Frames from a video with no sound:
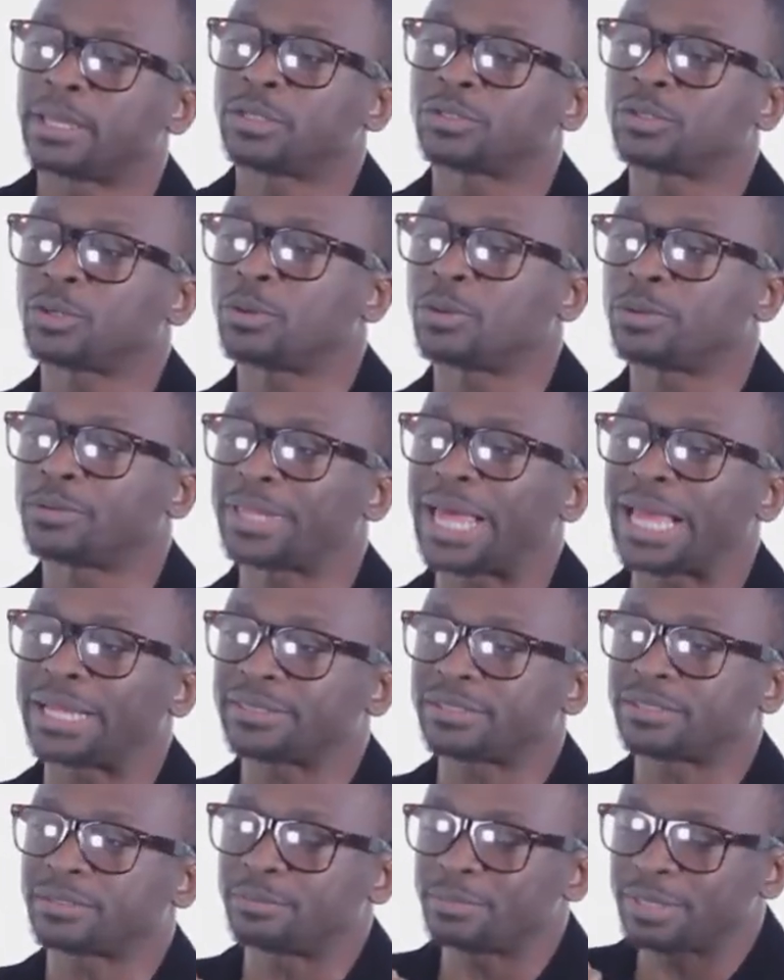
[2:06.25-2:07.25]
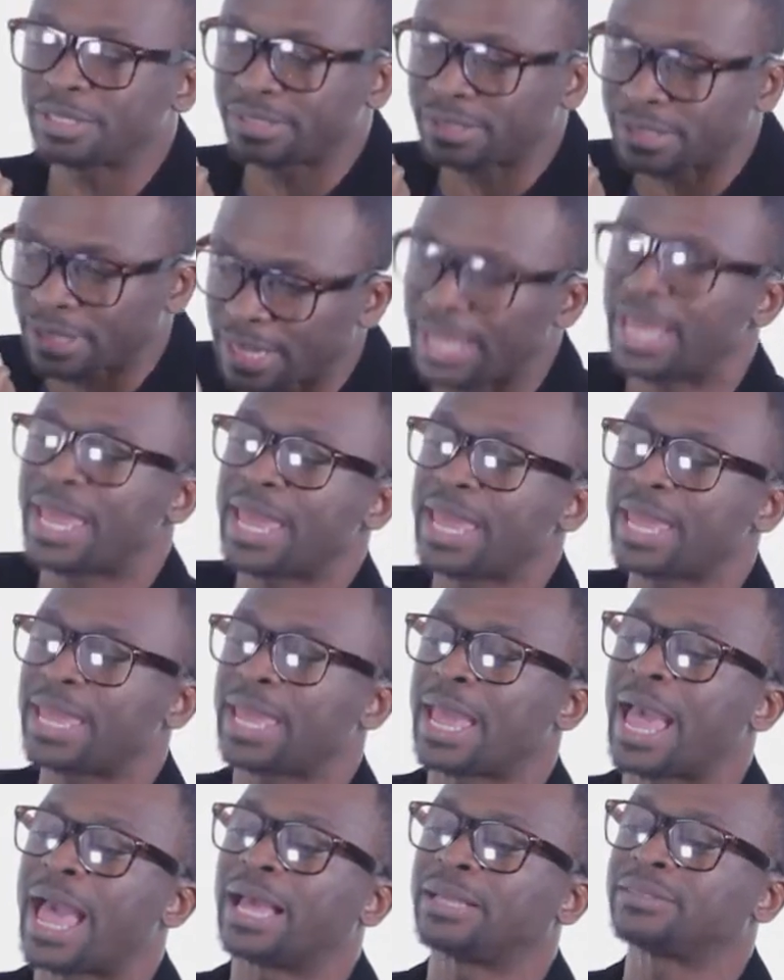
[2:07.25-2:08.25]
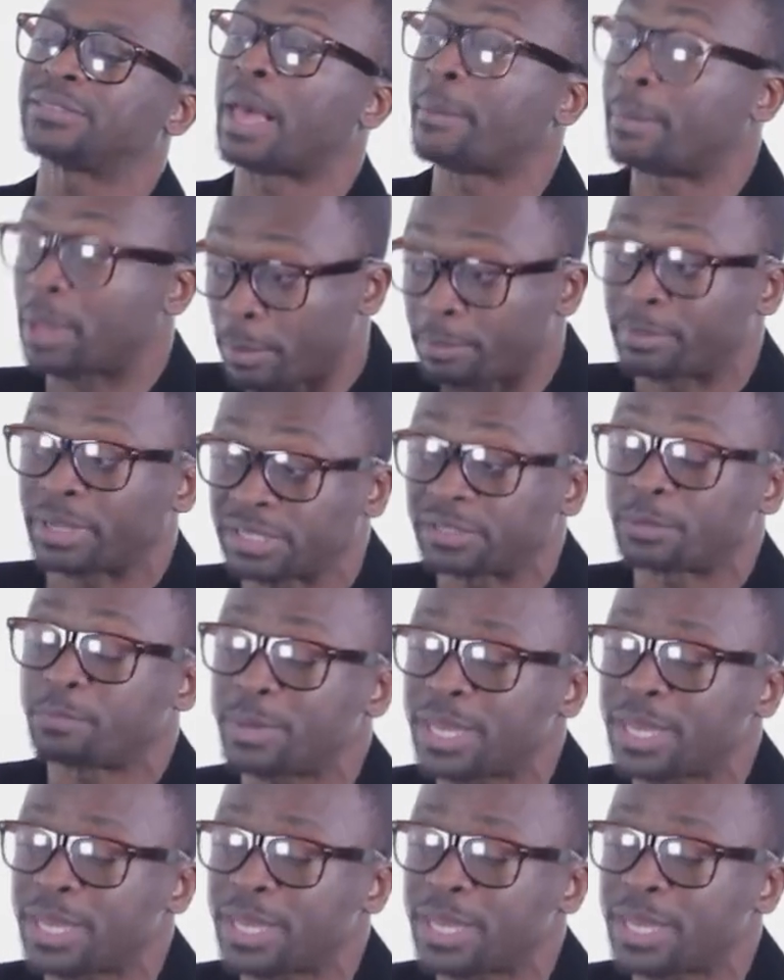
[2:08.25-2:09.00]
So that's Mr. A has, I mean, Mr.